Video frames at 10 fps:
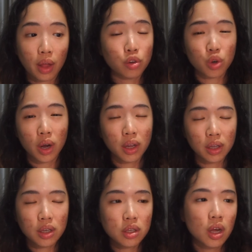try at
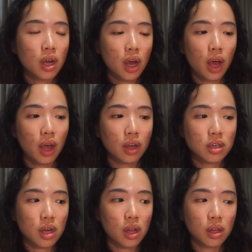least,
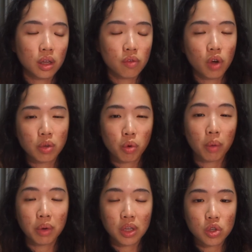and I'll give you guys more
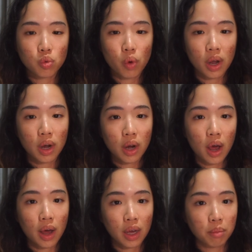updates when
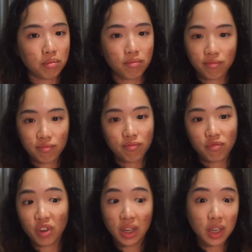I am
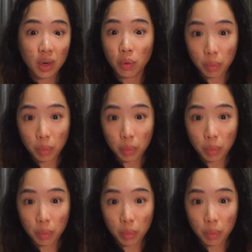finally done with the